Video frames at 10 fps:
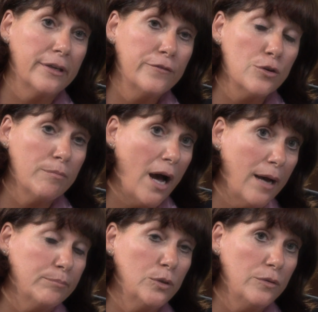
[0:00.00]
if your
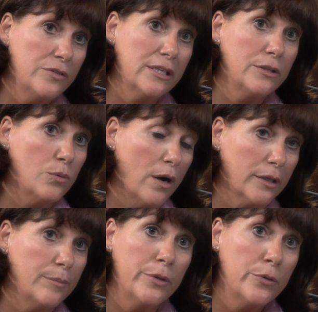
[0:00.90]
mom moves into our
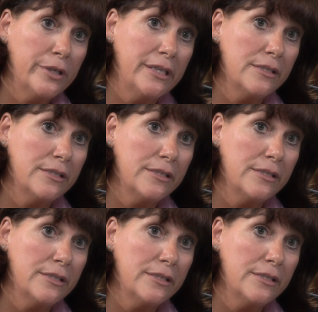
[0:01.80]
community